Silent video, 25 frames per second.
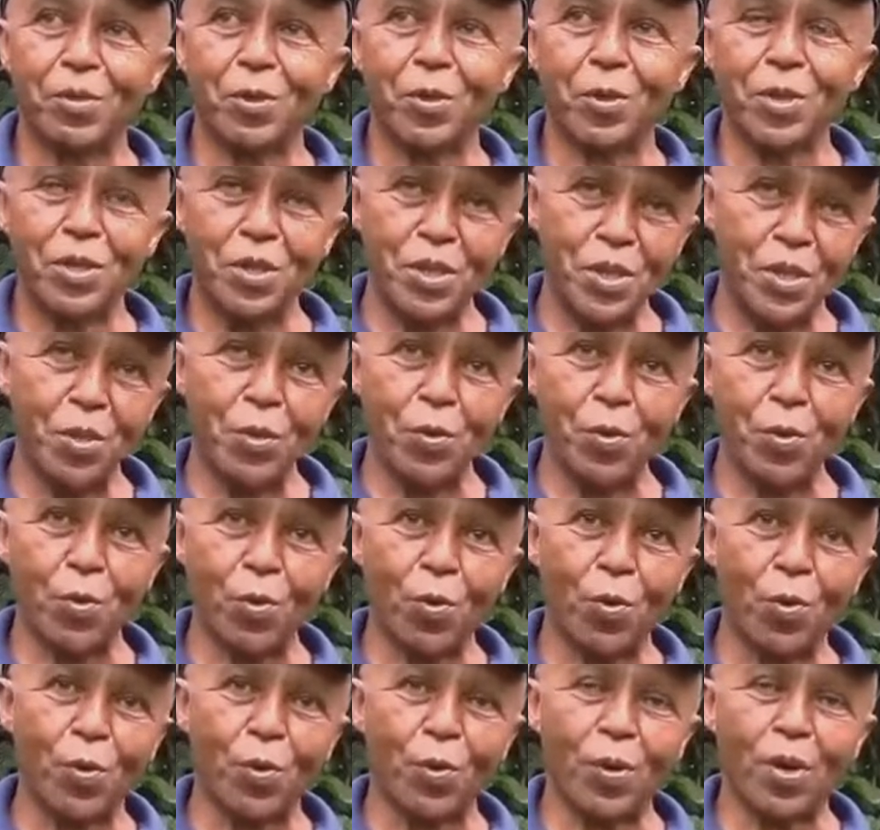
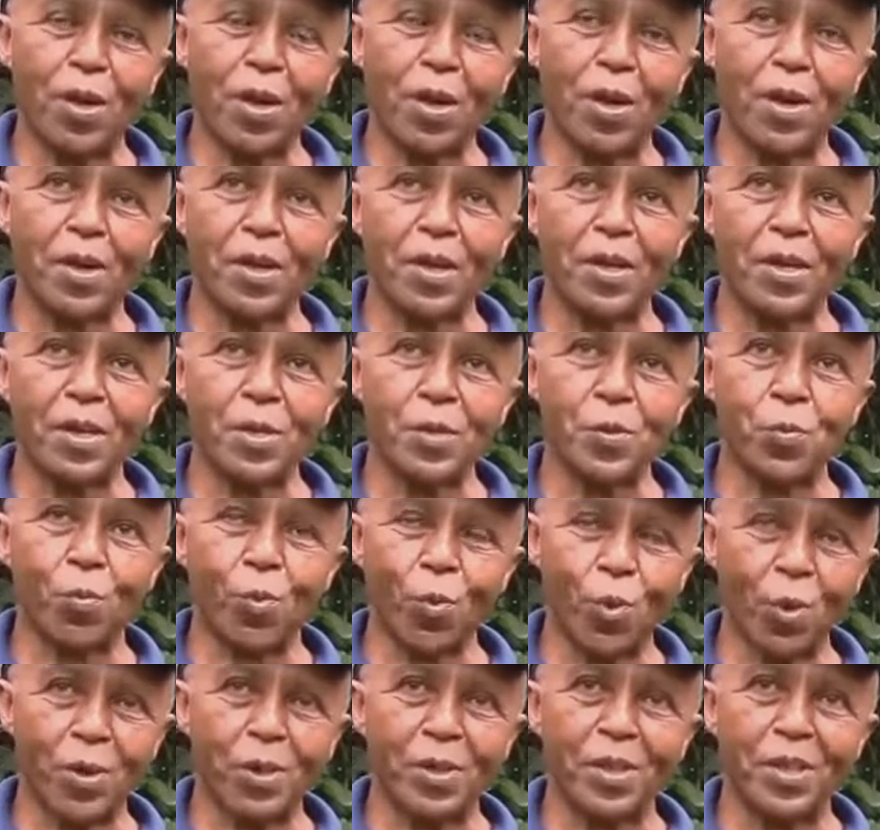continue on his
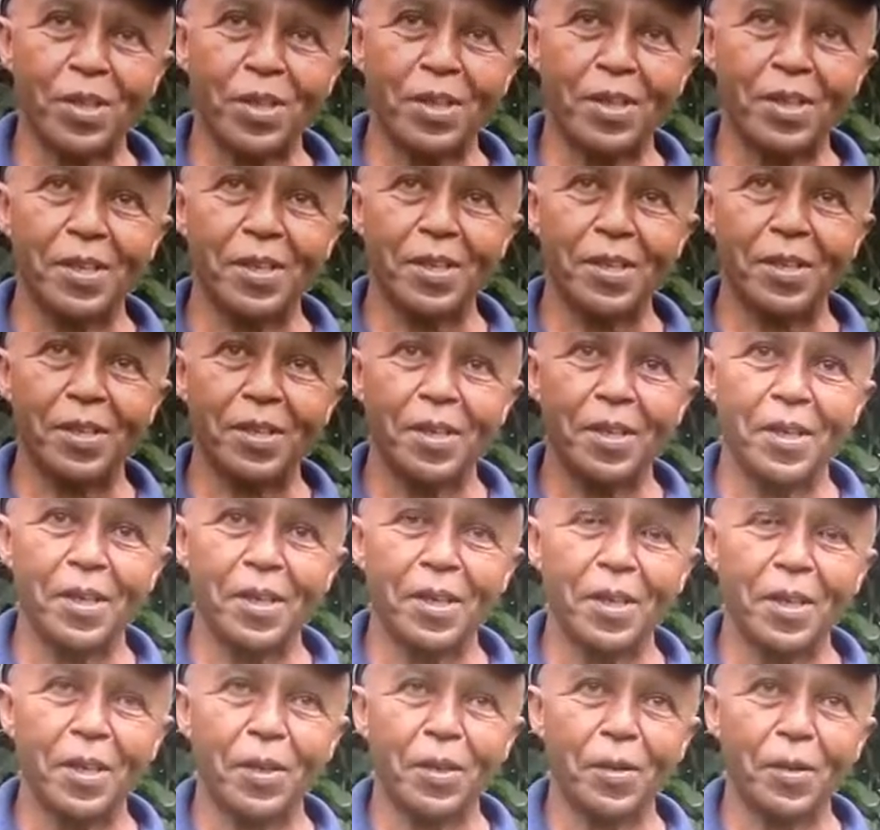work,
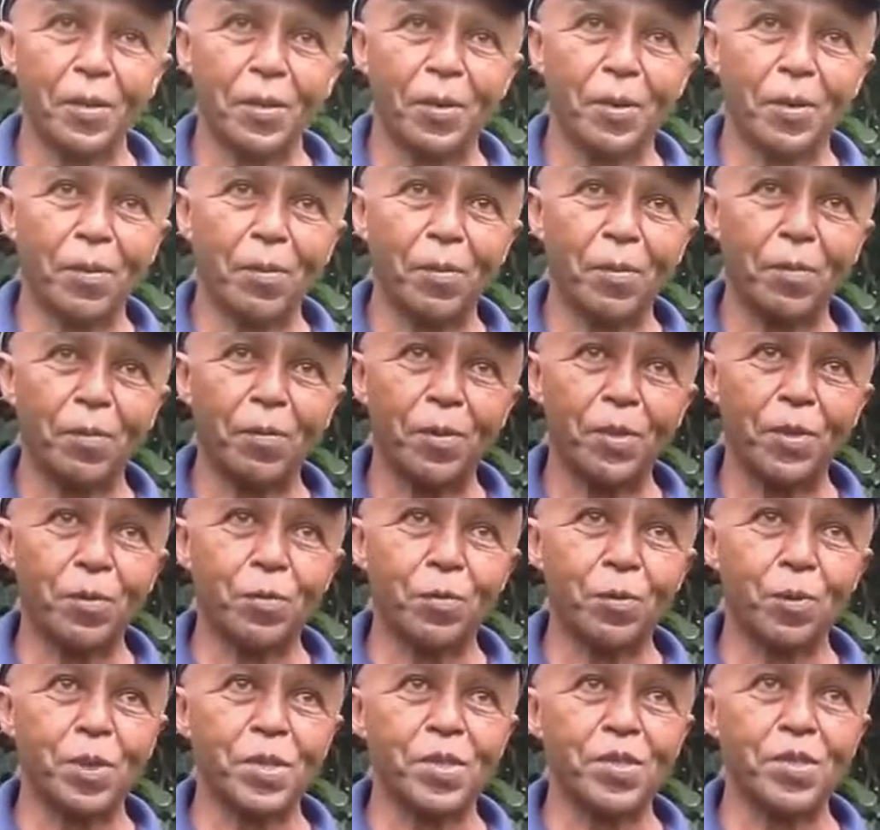
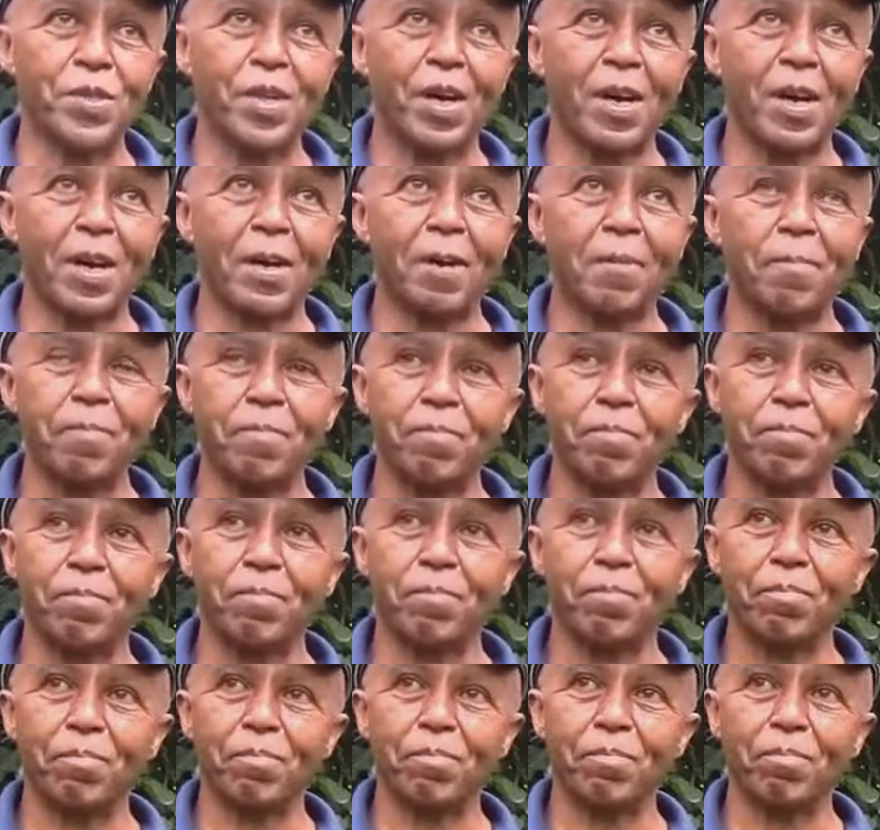which was
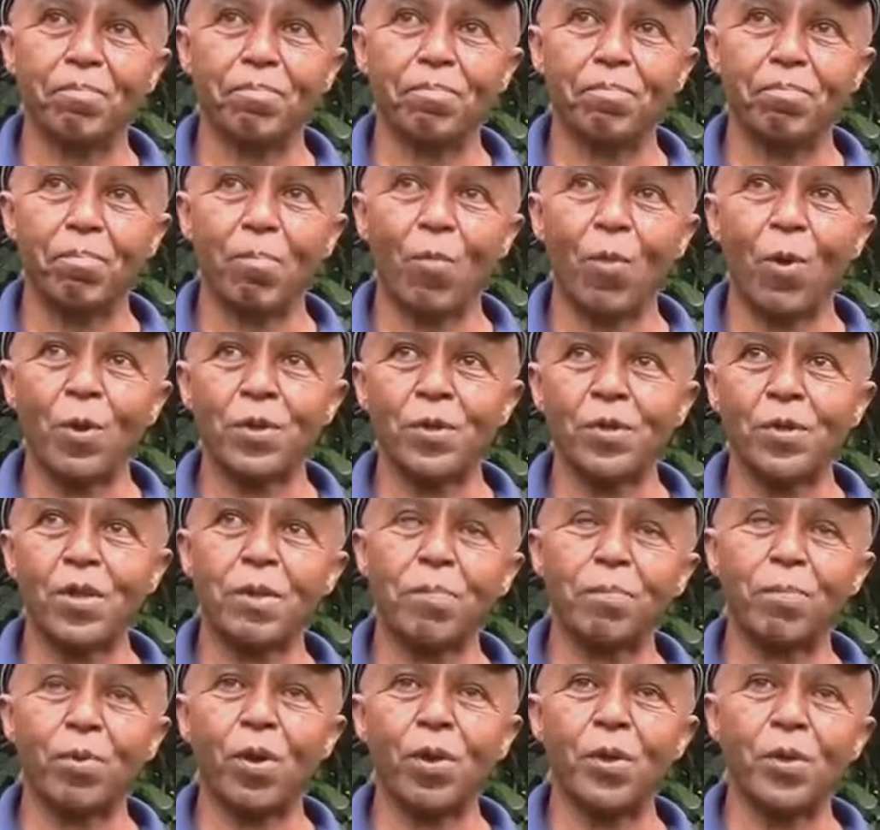
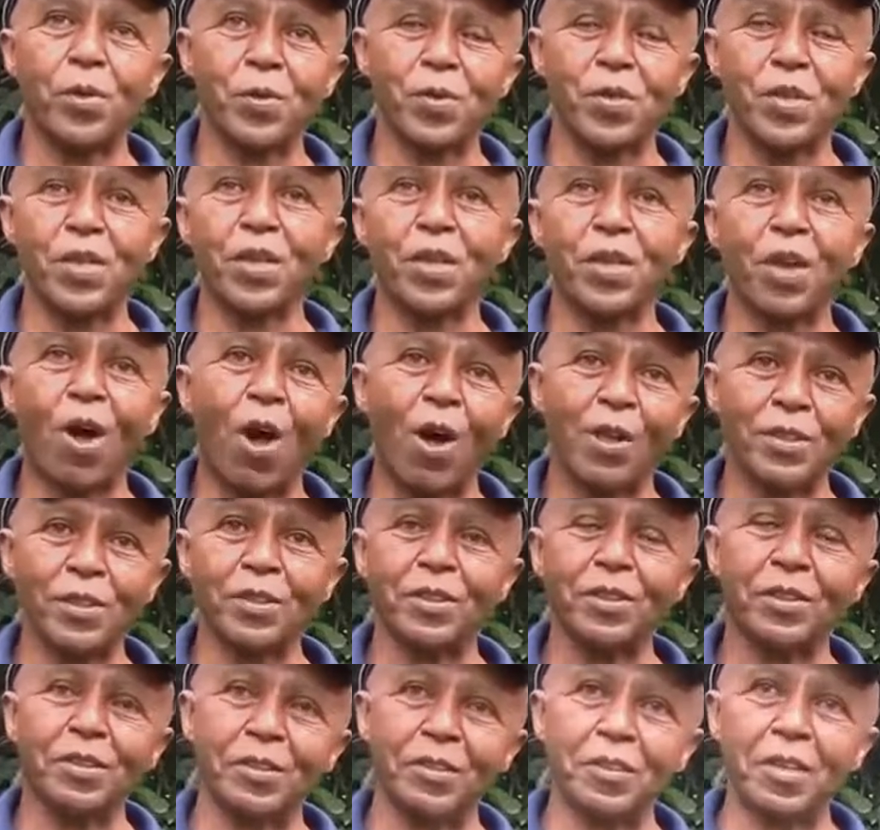mostly producing
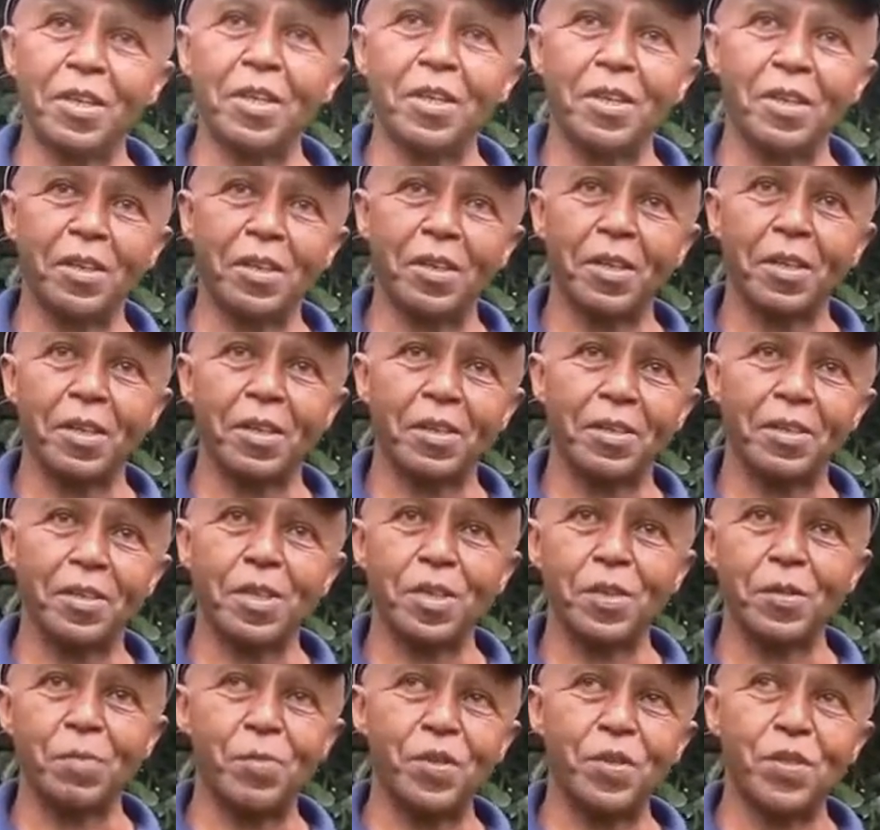cotton and
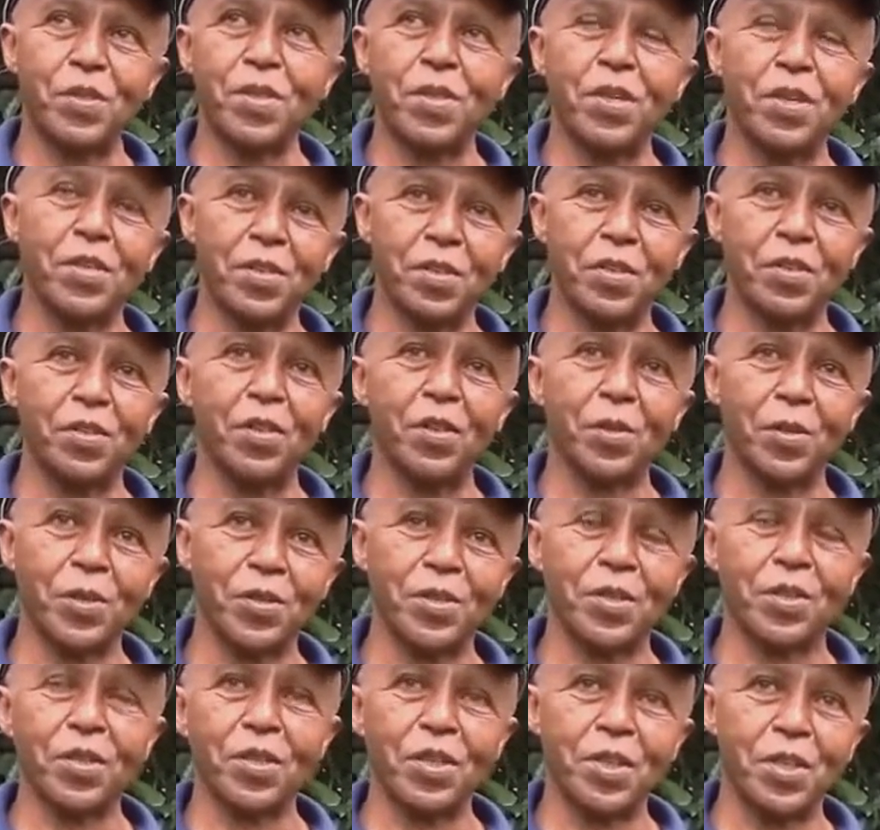sesame seeds in
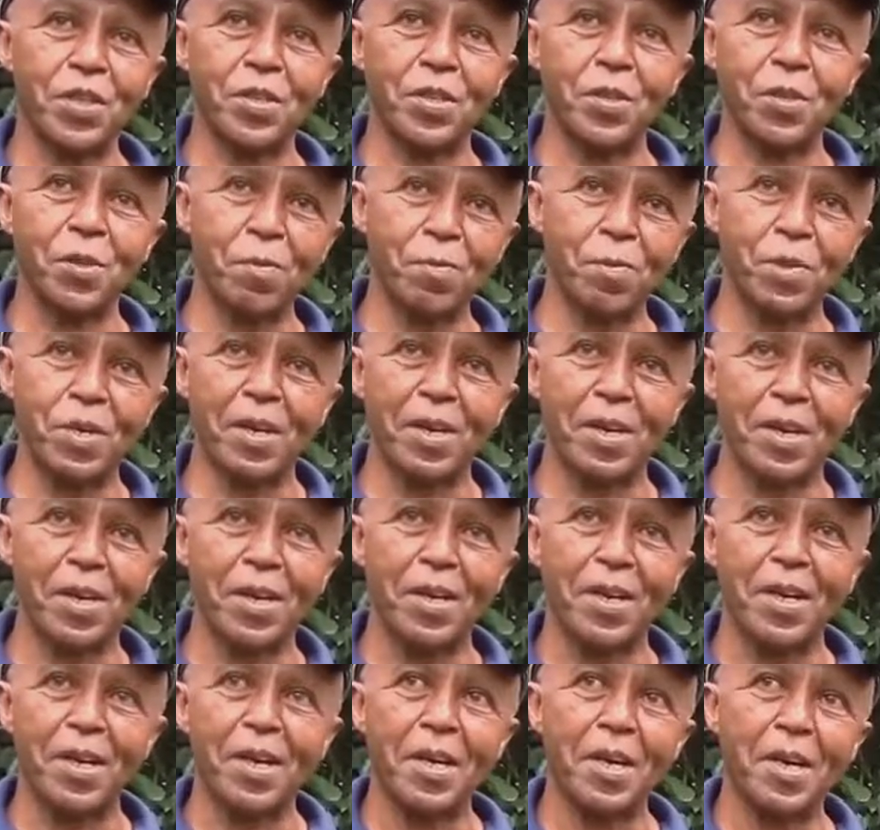northern Ethiopia.